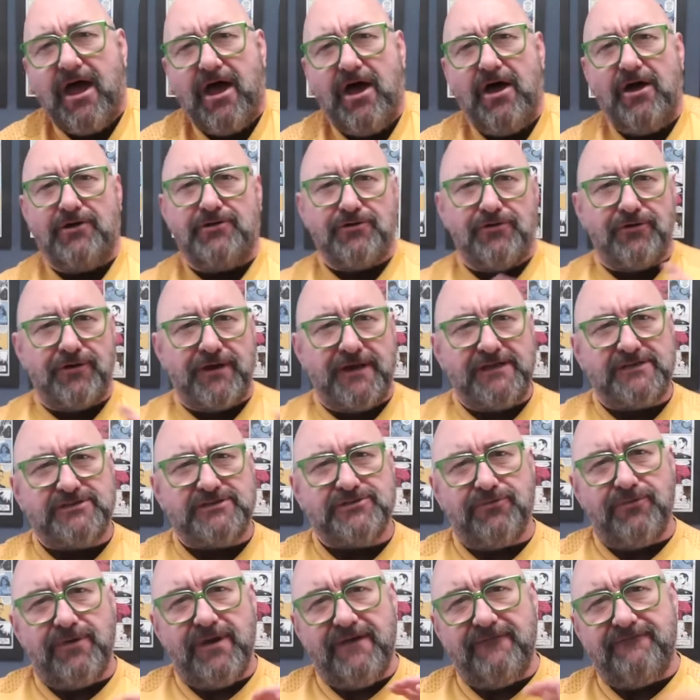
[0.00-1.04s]
According
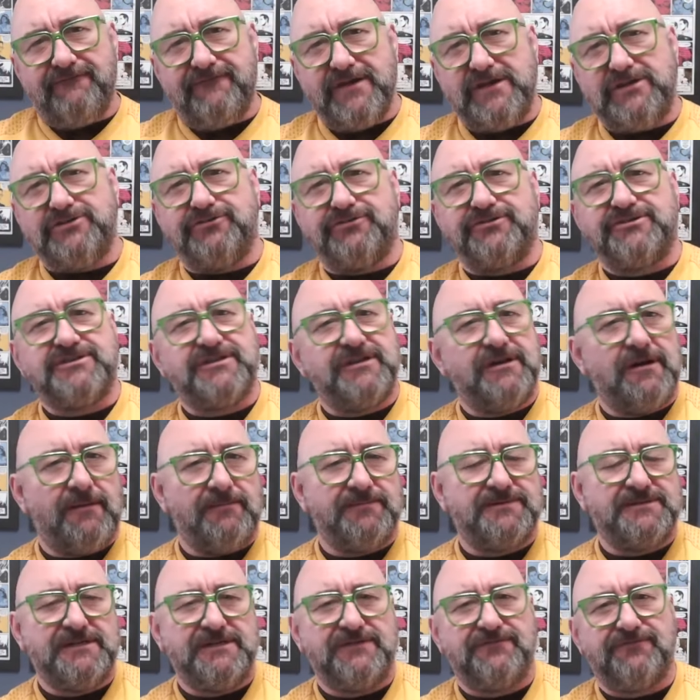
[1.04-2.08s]
to an official
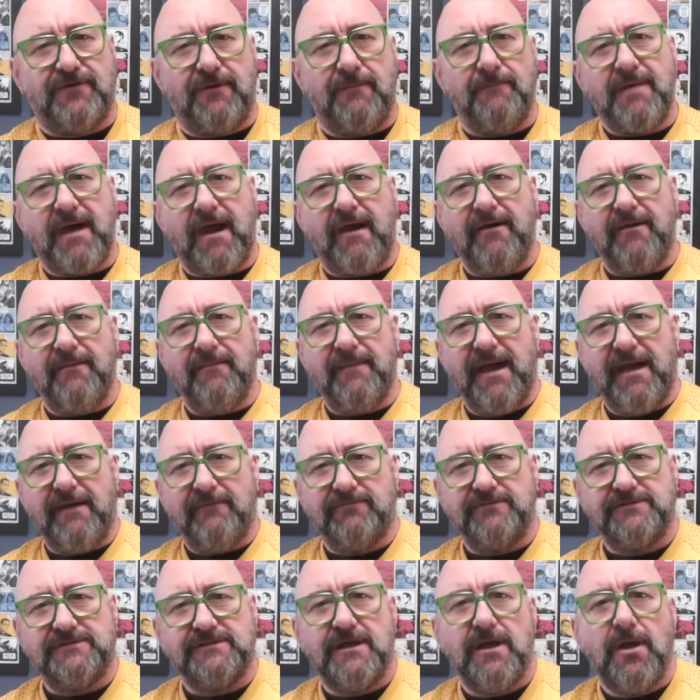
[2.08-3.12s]
synopsis from
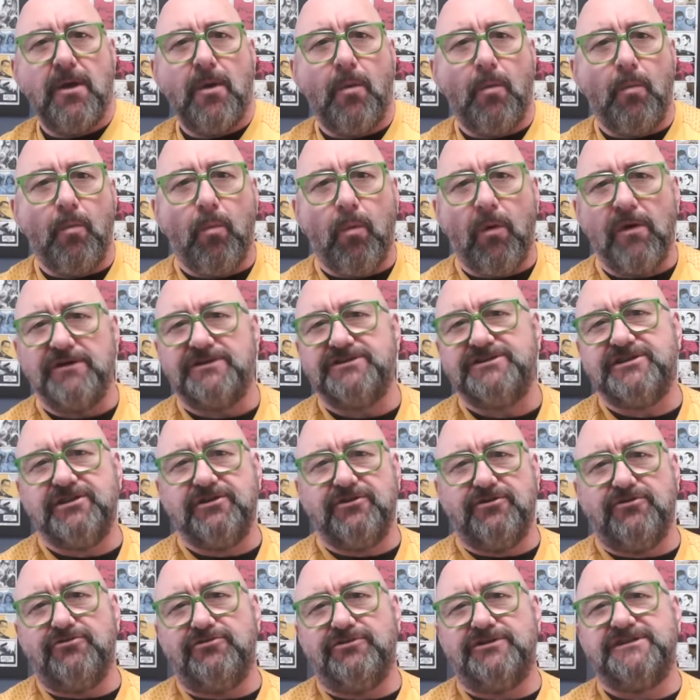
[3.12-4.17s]
Paramount, once the
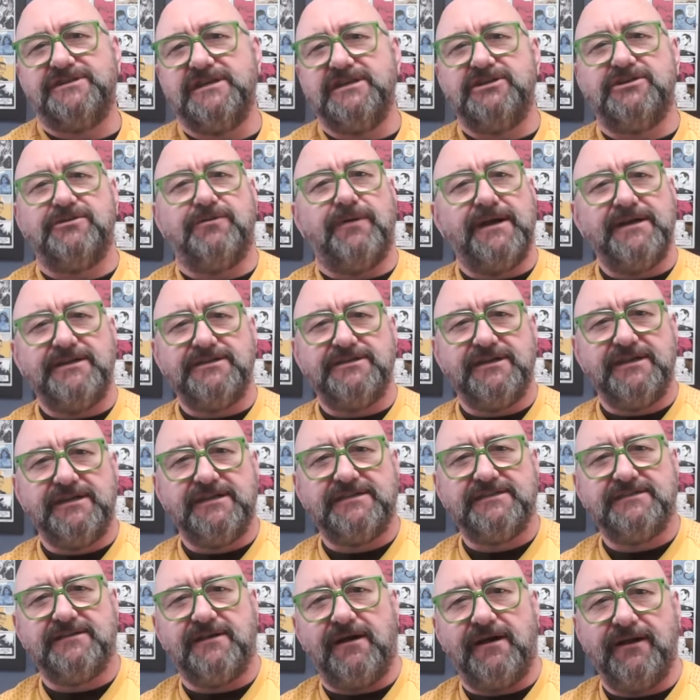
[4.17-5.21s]
Gorn situation
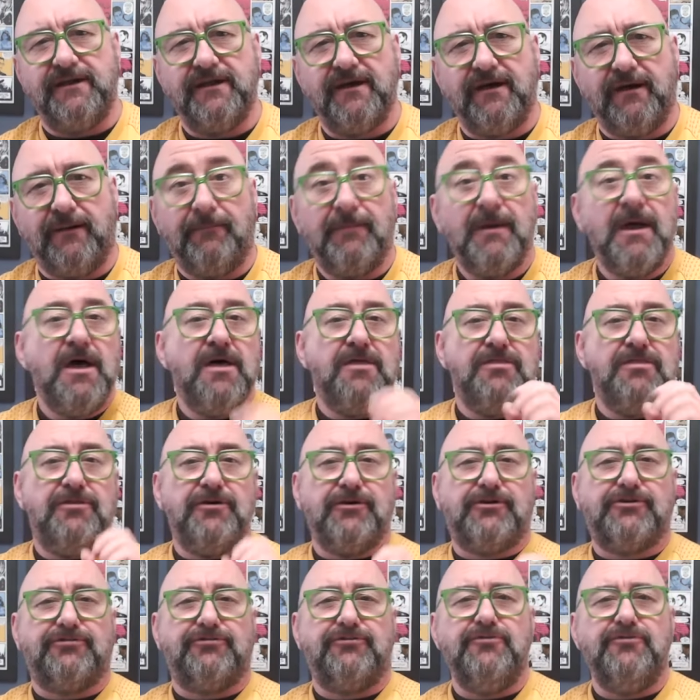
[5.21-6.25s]
is tied up, the
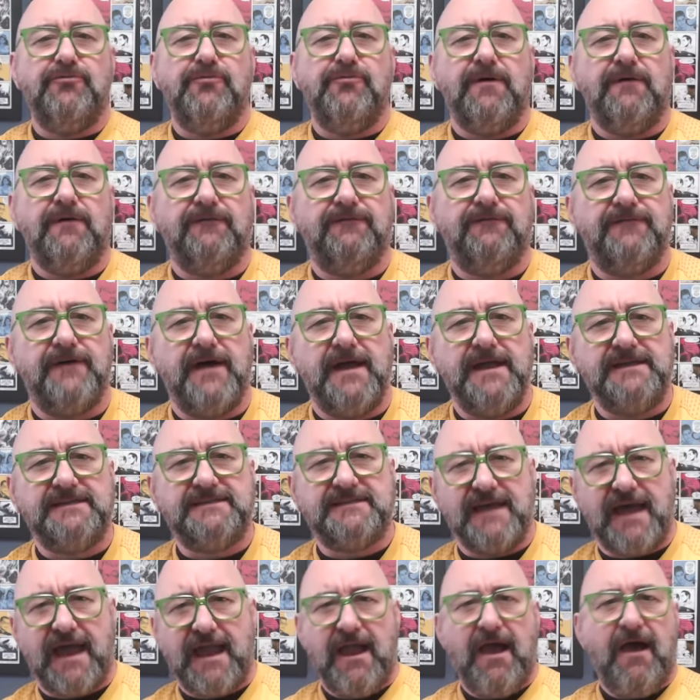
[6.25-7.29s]
crew will face
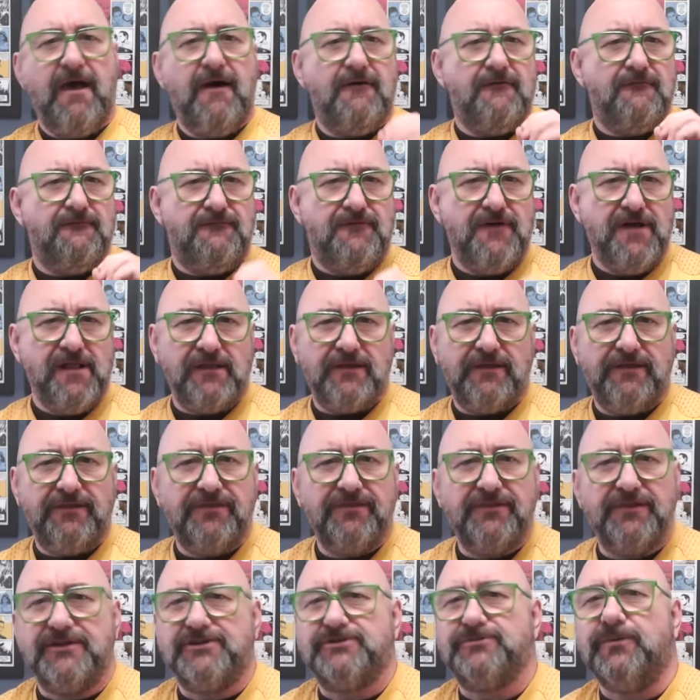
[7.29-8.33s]
a villain
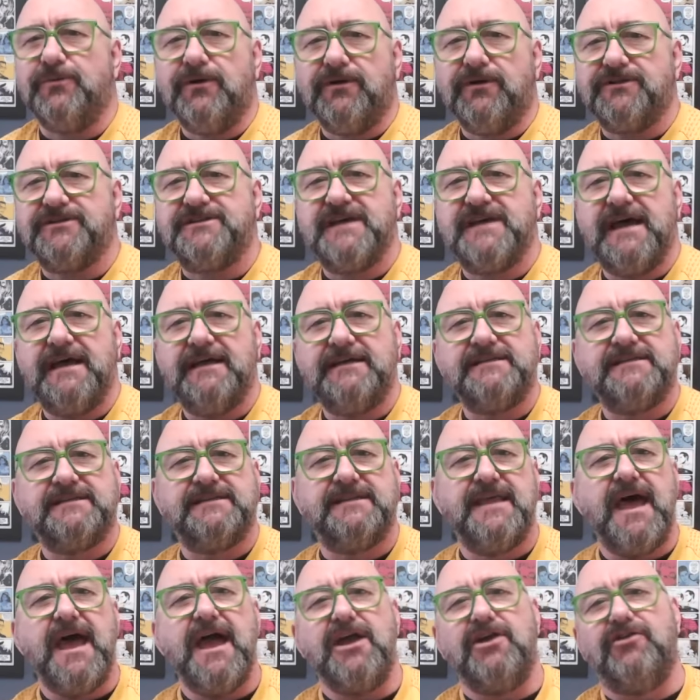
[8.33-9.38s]
that will test
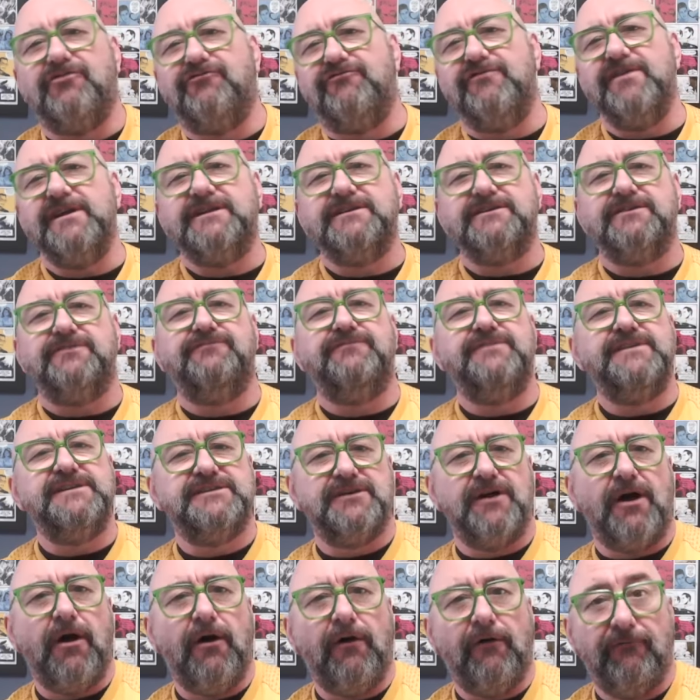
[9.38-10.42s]
their grit and
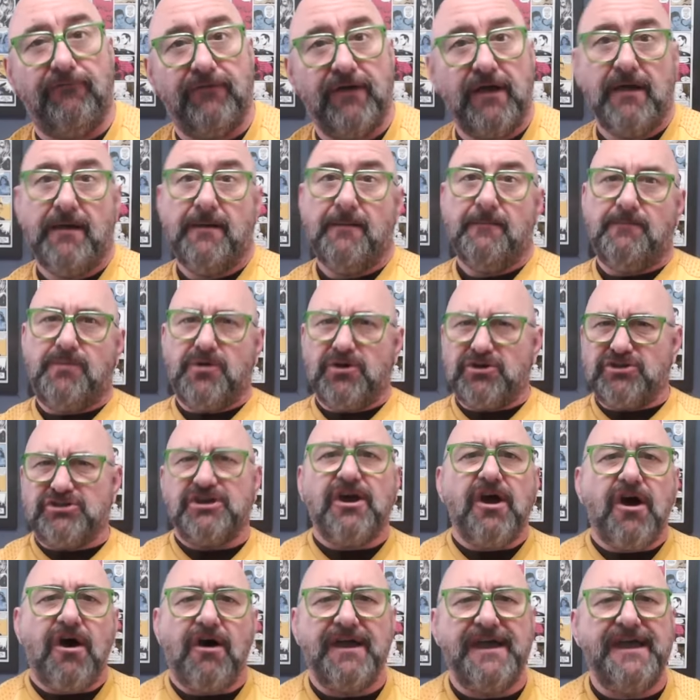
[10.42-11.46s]
resolve, pushing
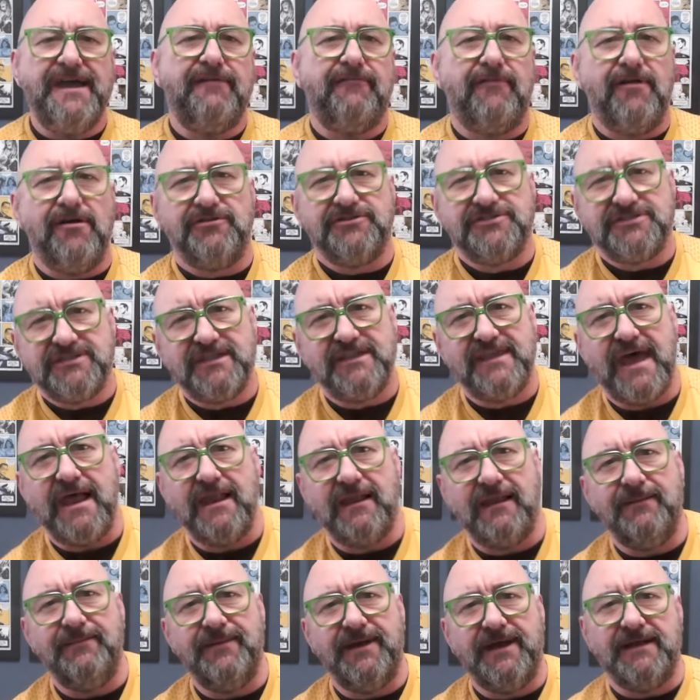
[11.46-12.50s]
our heroes to their
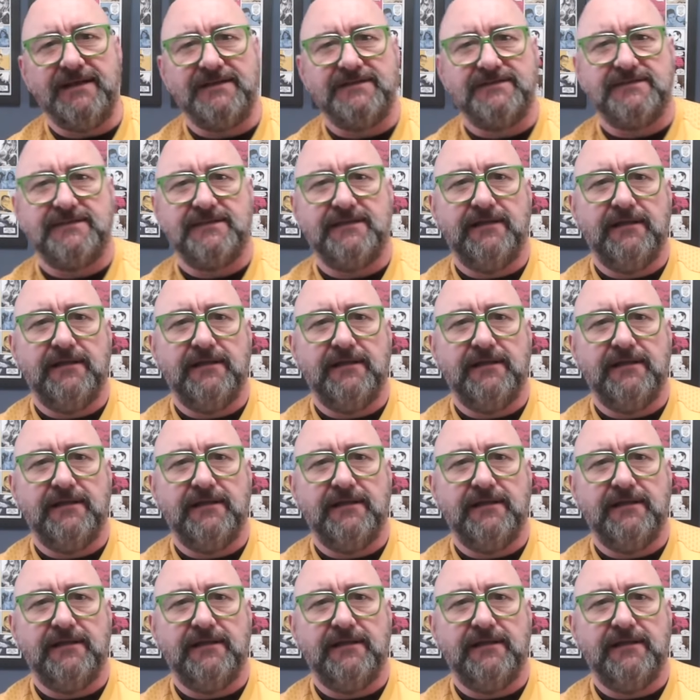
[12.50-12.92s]
limits.